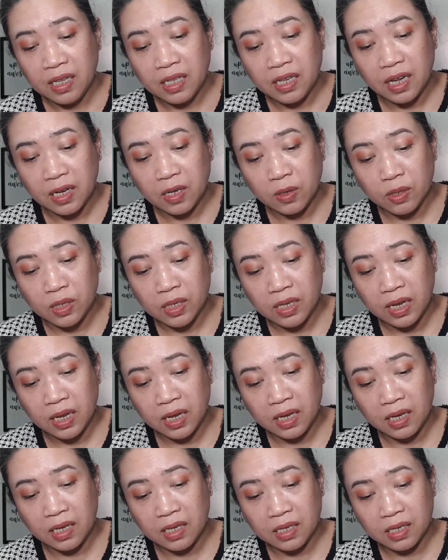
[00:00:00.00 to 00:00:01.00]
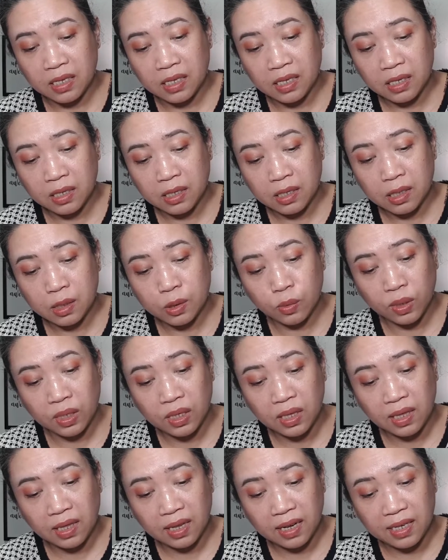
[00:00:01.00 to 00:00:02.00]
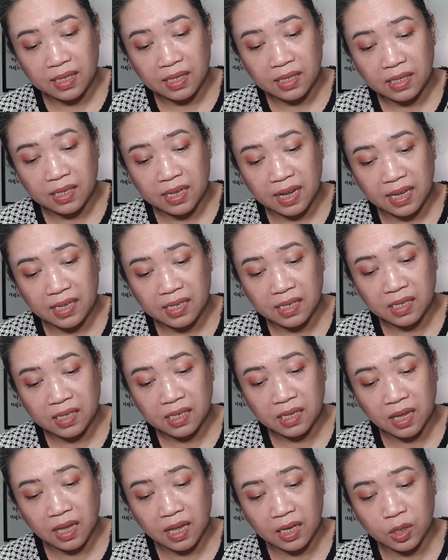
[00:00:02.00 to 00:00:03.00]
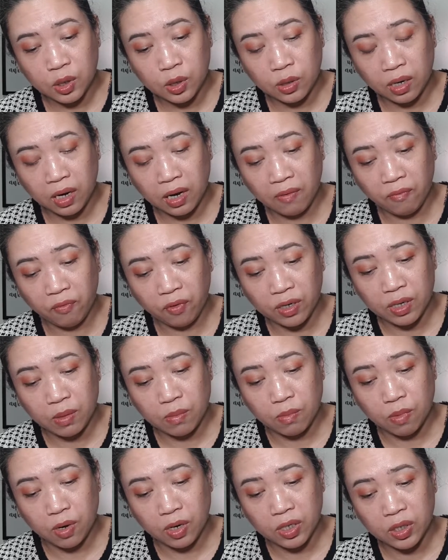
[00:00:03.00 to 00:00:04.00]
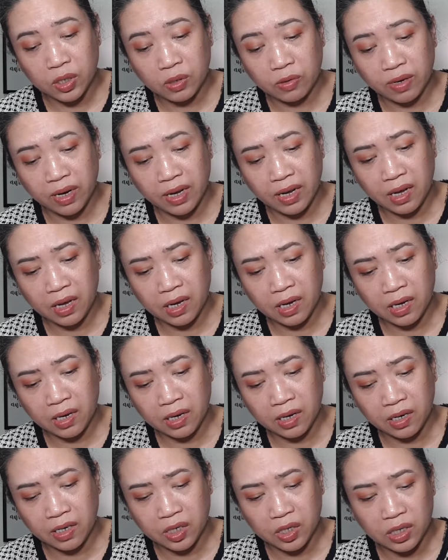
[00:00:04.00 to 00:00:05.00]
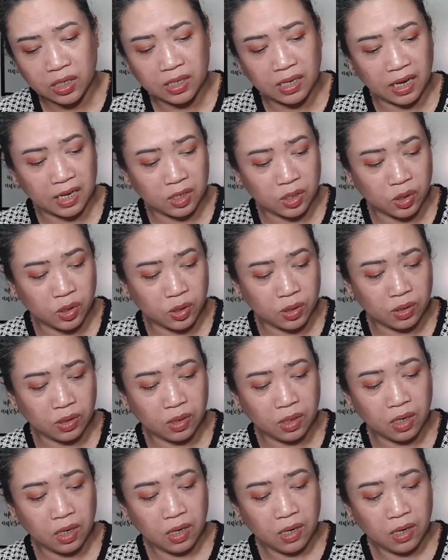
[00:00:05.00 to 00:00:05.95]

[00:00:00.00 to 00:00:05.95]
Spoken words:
that contains sweetlet nest extract for the moisturized hair texture.